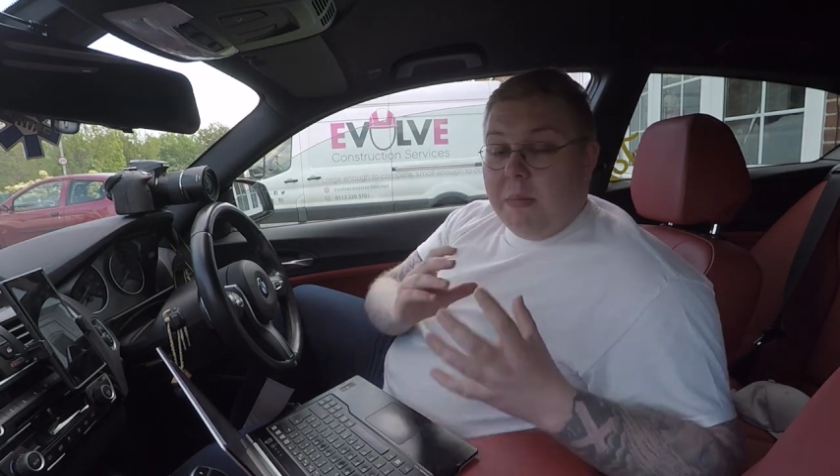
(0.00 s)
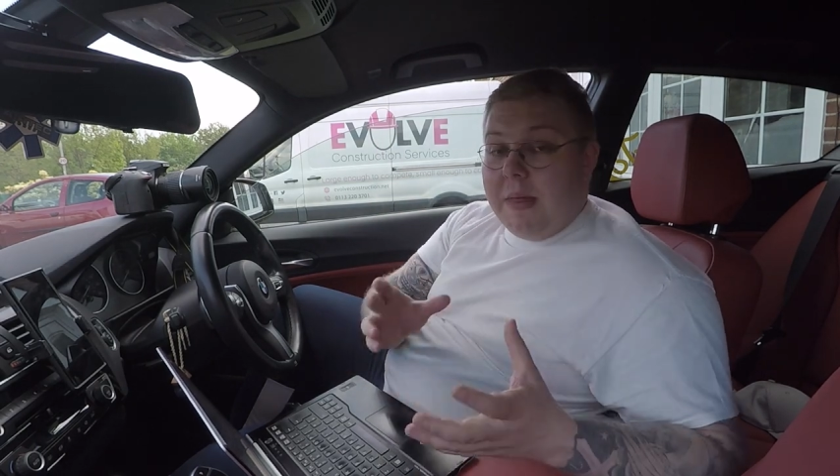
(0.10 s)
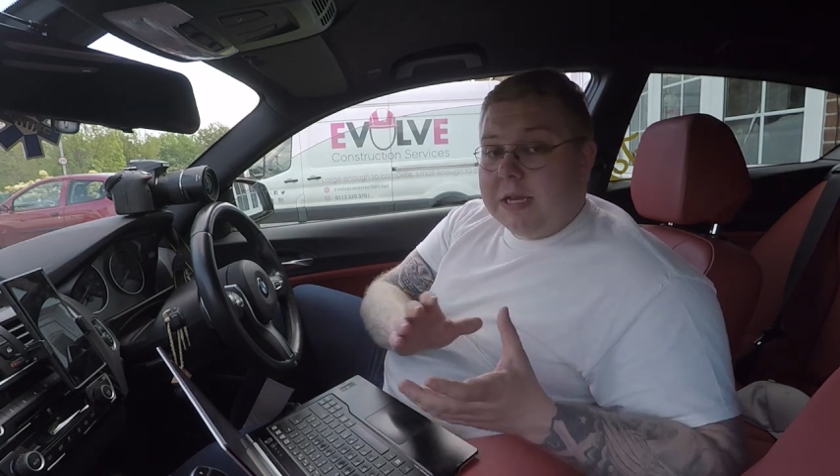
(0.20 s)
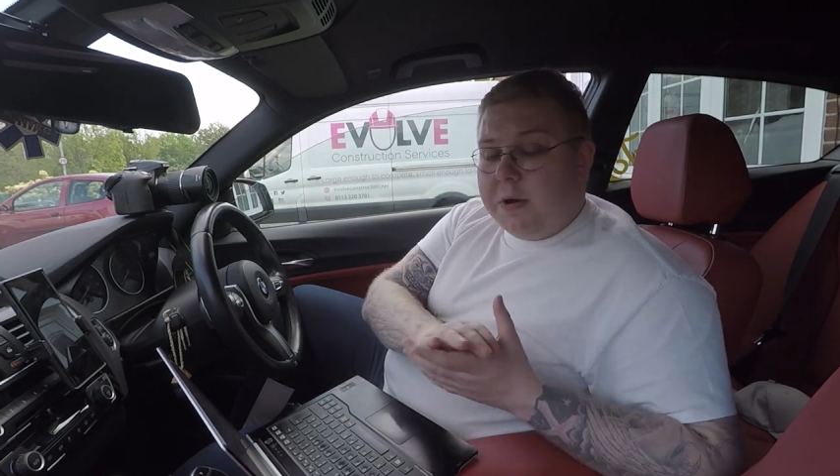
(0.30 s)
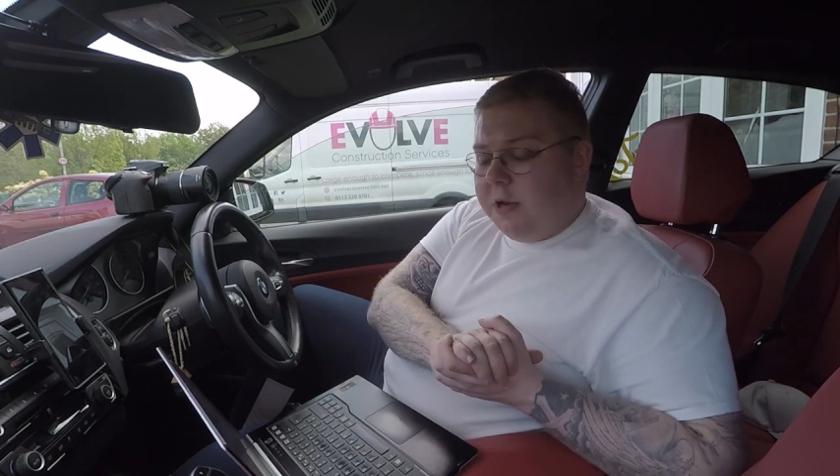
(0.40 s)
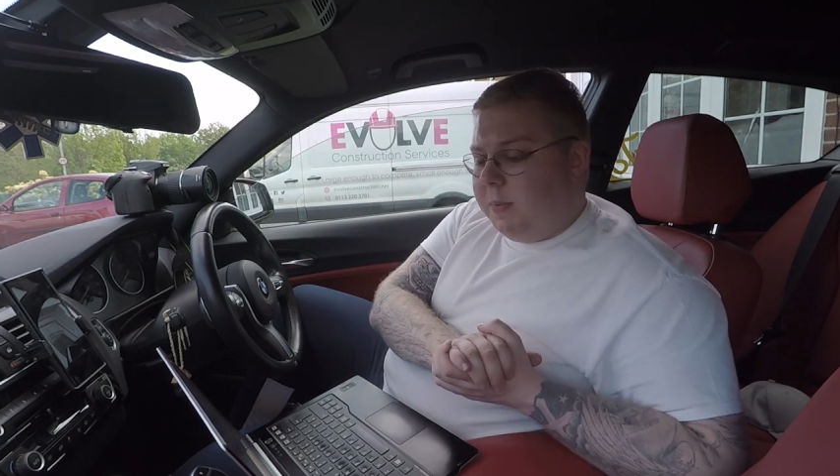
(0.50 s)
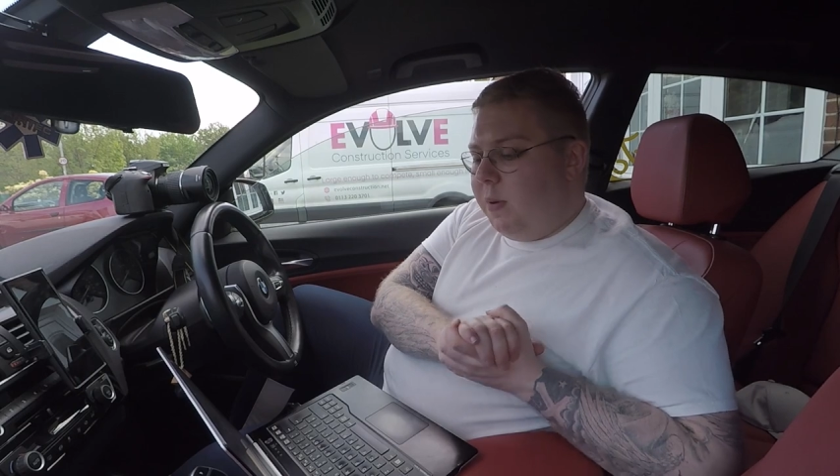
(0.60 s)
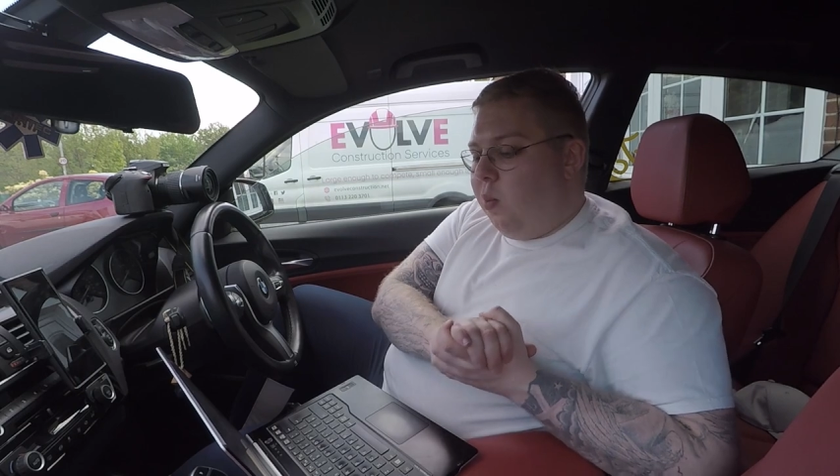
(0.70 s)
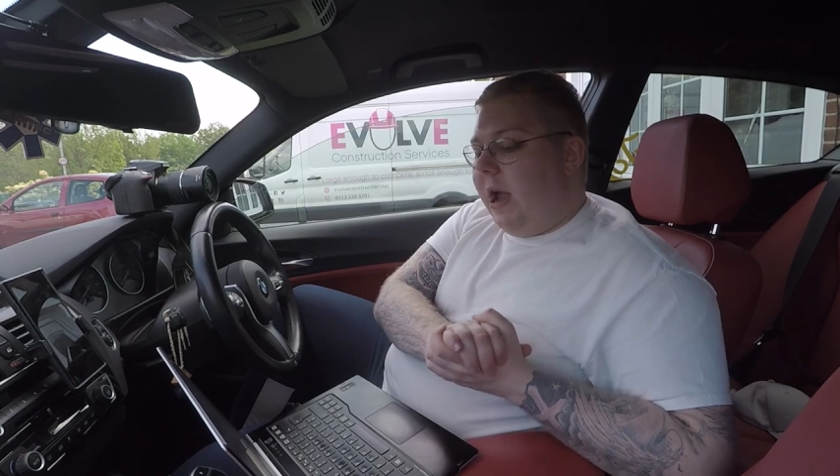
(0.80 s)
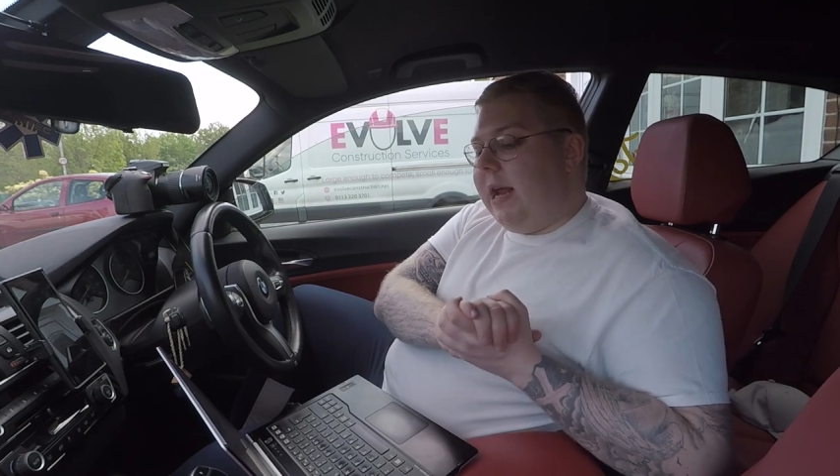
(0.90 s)
But that's going to be
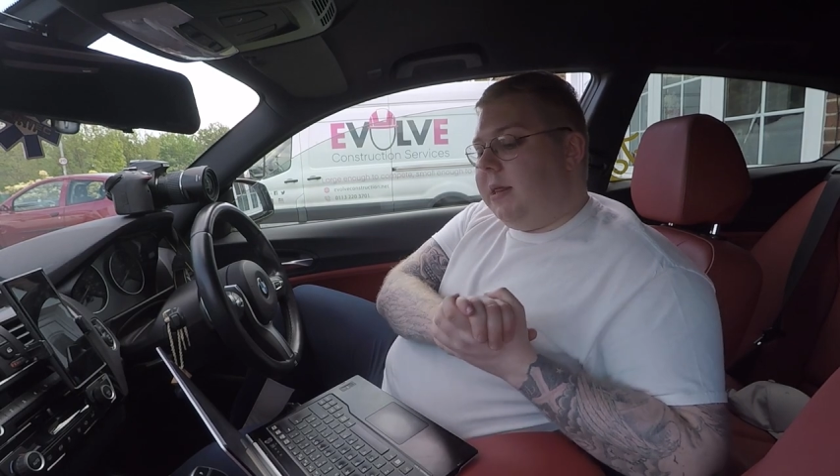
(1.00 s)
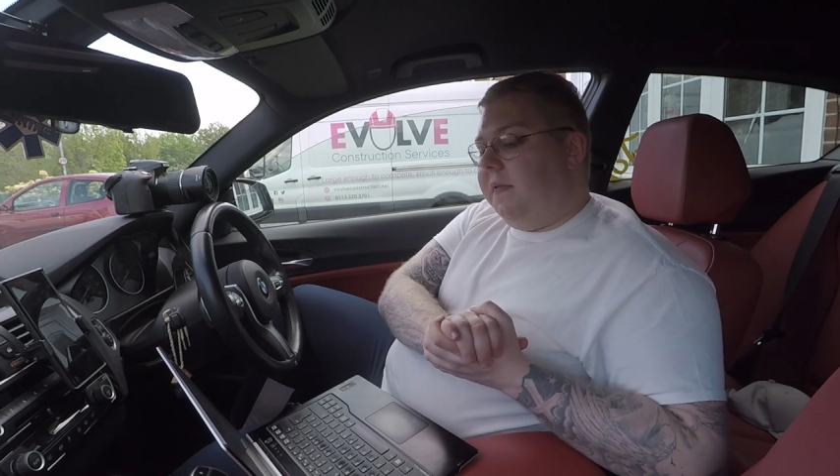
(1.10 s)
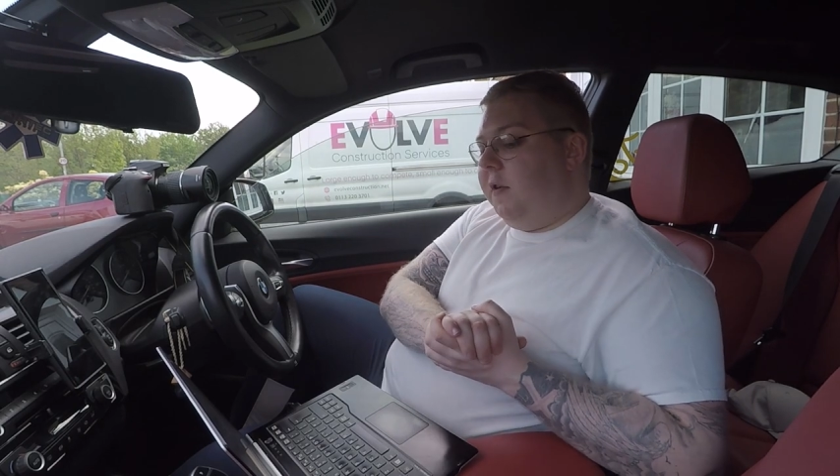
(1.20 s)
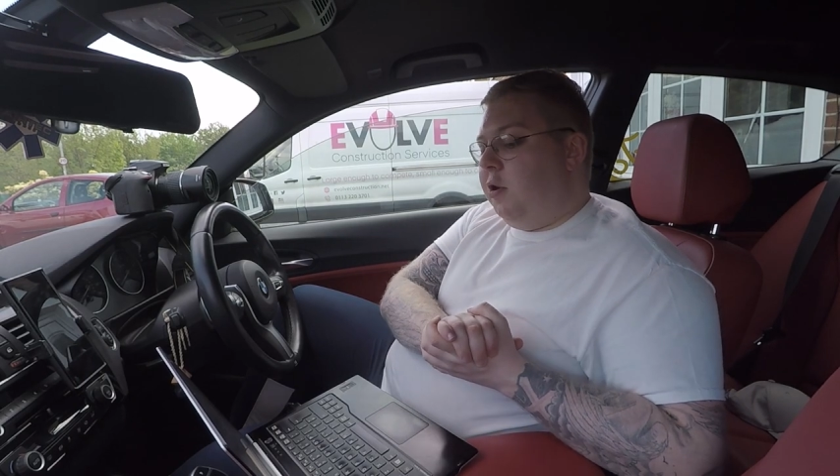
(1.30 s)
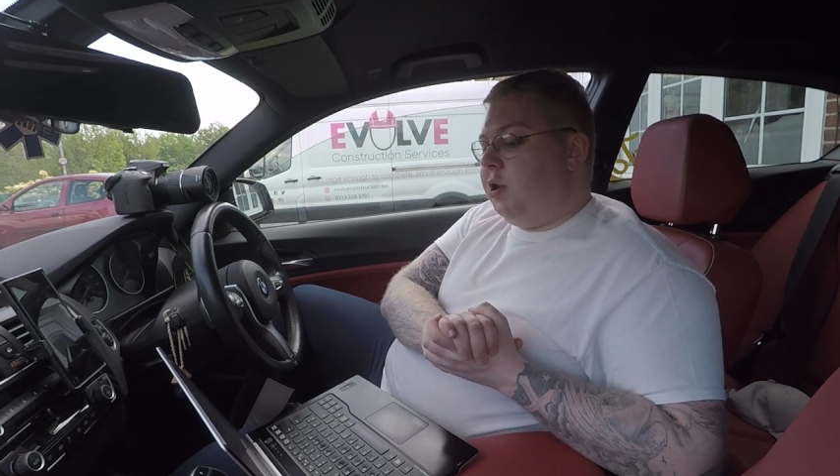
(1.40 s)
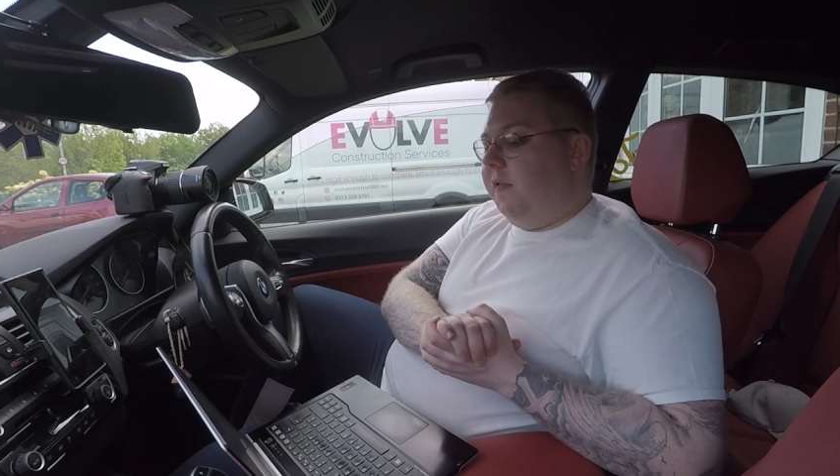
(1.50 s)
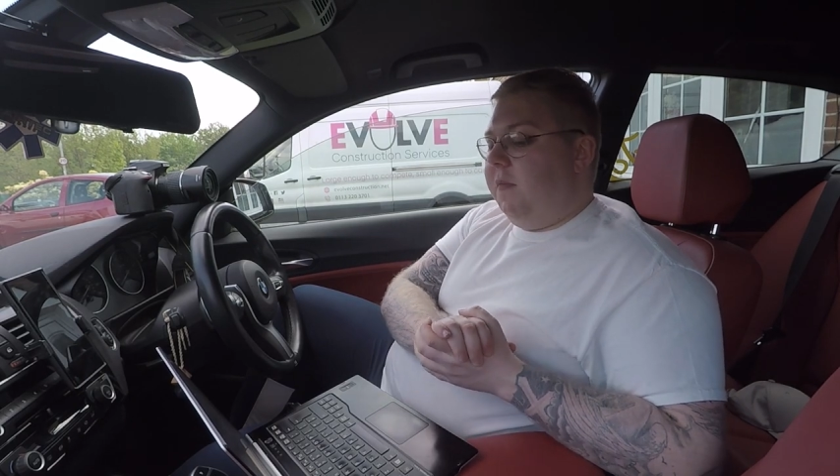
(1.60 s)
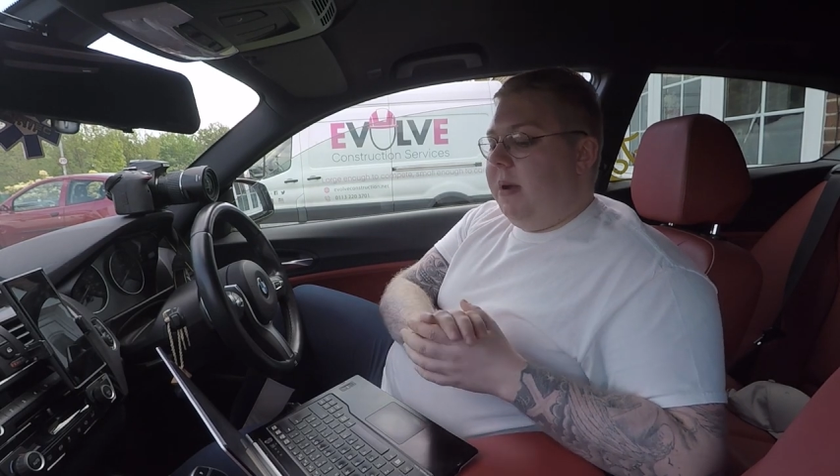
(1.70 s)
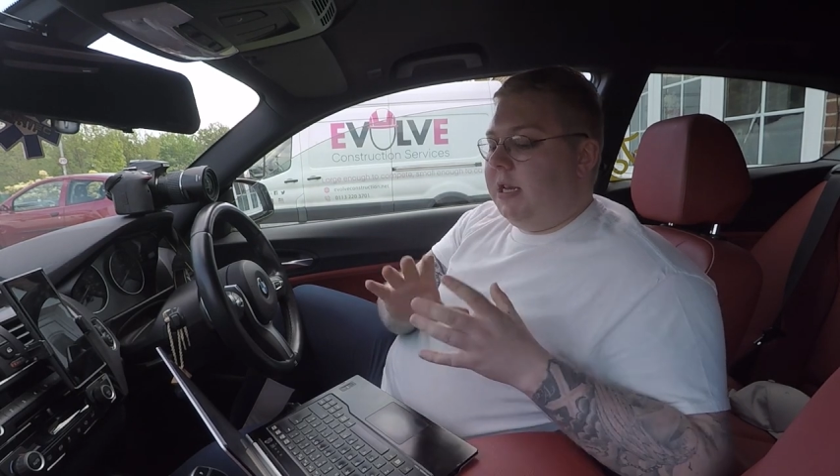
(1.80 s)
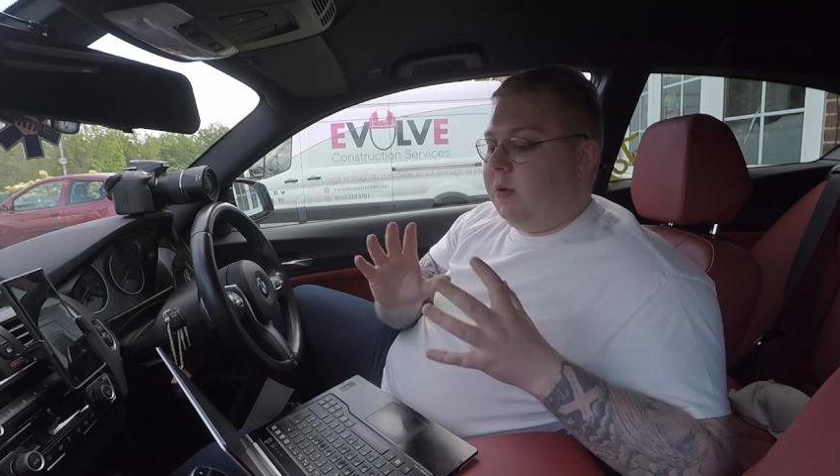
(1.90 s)
way in the future for me.